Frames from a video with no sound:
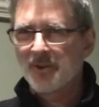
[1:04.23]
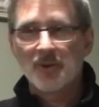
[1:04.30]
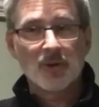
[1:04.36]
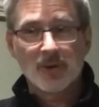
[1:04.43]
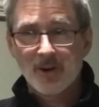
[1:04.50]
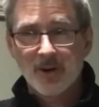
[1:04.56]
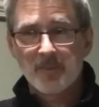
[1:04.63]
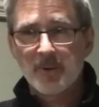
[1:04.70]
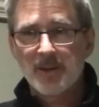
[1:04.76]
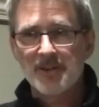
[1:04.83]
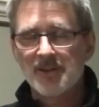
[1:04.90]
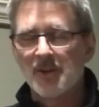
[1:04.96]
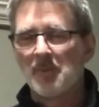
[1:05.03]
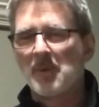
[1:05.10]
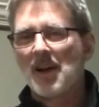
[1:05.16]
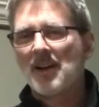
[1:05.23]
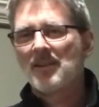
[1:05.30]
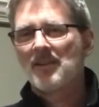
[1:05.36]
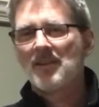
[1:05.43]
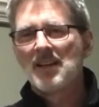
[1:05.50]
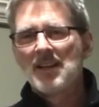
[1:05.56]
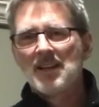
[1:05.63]
or arpeggio pattern,
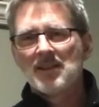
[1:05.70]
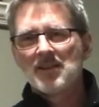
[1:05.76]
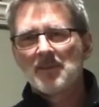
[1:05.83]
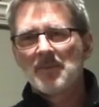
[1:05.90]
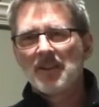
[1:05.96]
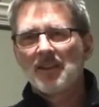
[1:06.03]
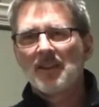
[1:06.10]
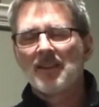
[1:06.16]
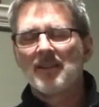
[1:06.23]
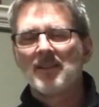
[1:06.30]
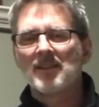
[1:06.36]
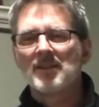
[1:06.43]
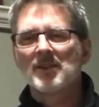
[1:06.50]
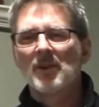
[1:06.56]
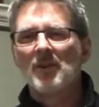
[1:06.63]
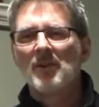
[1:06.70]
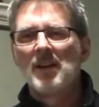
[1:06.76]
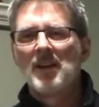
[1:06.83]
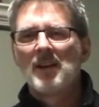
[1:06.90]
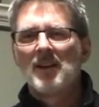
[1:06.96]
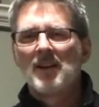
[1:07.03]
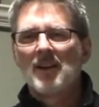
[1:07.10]
something like this. So
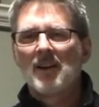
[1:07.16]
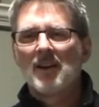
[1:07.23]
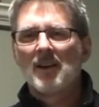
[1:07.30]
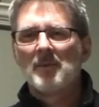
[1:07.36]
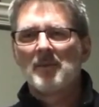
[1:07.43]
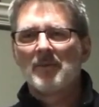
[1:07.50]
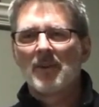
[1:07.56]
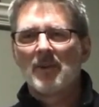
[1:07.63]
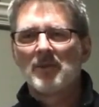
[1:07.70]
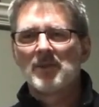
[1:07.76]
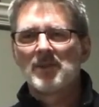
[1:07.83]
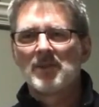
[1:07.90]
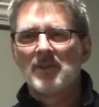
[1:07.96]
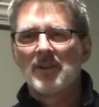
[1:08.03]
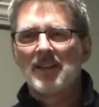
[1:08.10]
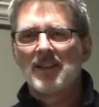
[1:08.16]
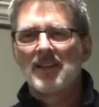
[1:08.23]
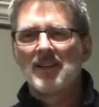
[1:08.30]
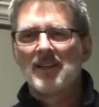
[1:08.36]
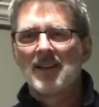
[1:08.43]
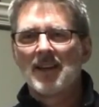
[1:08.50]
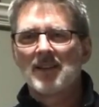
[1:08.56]
if I were just doing
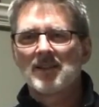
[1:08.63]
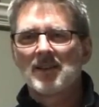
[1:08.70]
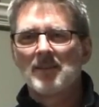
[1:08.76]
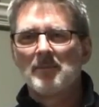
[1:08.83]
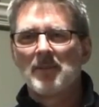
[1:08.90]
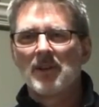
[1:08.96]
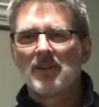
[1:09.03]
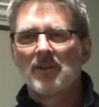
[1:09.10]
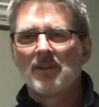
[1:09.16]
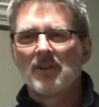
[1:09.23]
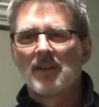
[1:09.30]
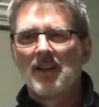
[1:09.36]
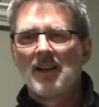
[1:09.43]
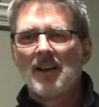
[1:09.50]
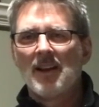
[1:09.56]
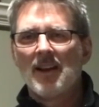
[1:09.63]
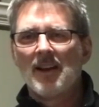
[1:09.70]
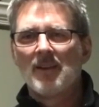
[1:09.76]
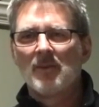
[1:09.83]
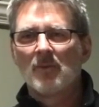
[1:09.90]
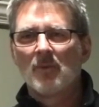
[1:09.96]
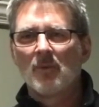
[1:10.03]
index, middle,
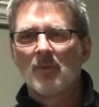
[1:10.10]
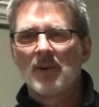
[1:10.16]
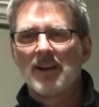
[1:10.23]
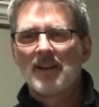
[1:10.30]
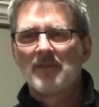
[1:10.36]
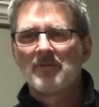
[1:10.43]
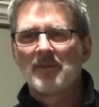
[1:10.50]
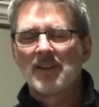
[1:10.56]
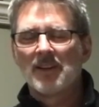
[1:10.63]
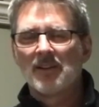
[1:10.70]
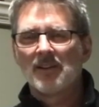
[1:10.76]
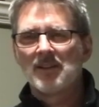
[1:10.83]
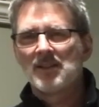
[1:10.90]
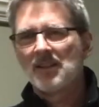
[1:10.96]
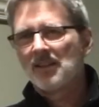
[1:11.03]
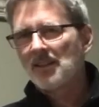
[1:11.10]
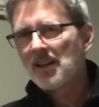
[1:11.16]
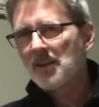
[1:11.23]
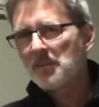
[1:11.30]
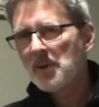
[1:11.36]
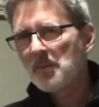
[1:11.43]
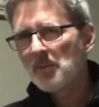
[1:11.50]
and ring finger, I see a lot of
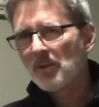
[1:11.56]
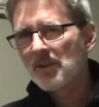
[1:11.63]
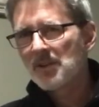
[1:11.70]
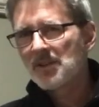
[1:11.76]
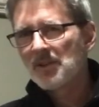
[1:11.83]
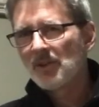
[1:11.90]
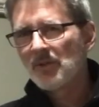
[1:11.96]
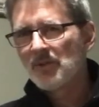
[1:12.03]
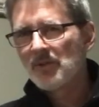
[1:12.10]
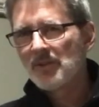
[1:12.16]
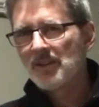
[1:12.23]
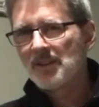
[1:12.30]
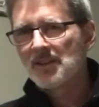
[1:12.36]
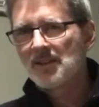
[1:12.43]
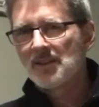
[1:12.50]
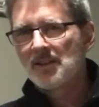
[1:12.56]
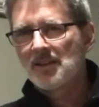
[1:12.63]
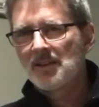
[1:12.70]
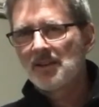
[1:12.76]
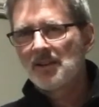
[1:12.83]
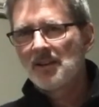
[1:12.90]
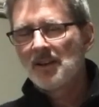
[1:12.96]
people that still do this,
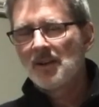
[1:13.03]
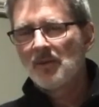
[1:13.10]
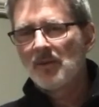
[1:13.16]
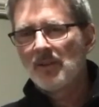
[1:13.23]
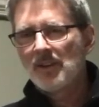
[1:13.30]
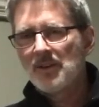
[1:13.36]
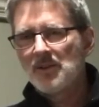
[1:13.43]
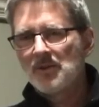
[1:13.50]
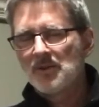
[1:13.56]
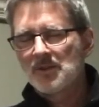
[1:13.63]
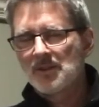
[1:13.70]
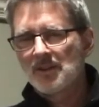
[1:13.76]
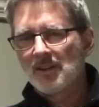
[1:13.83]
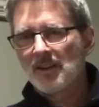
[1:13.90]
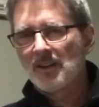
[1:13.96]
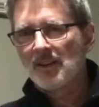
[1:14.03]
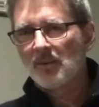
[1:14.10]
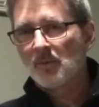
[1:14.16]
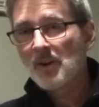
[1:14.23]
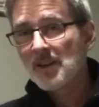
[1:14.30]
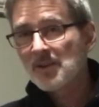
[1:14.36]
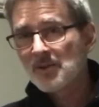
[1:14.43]
where they use a
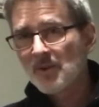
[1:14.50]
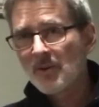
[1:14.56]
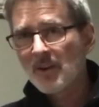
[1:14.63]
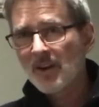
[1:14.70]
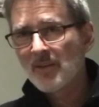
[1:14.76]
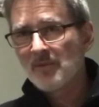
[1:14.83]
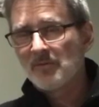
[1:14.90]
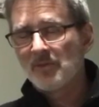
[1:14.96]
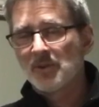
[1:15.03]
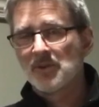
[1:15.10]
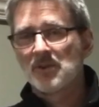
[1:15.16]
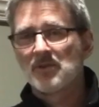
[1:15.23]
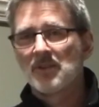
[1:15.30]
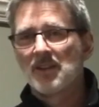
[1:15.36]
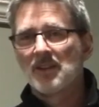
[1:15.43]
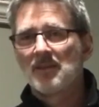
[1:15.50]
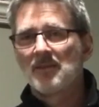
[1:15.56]
rest stroke on the first string.